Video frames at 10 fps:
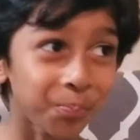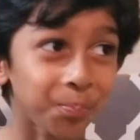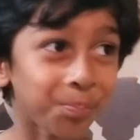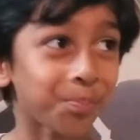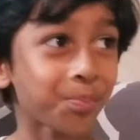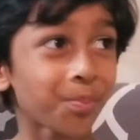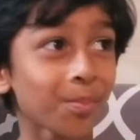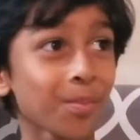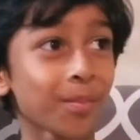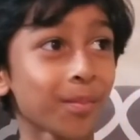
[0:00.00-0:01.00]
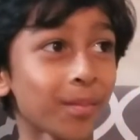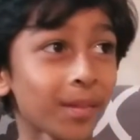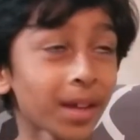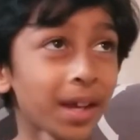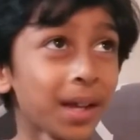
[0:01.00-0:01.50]

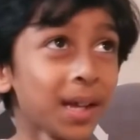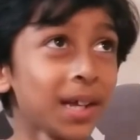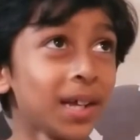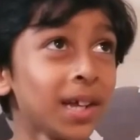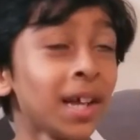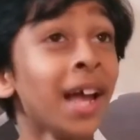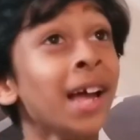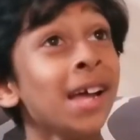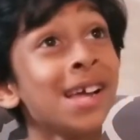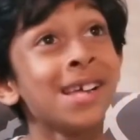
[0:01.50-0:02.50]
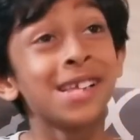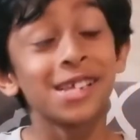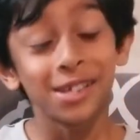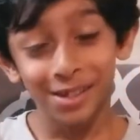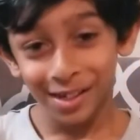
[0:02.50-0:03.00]

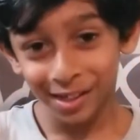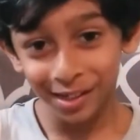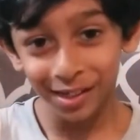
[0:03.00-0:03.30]
[no speech]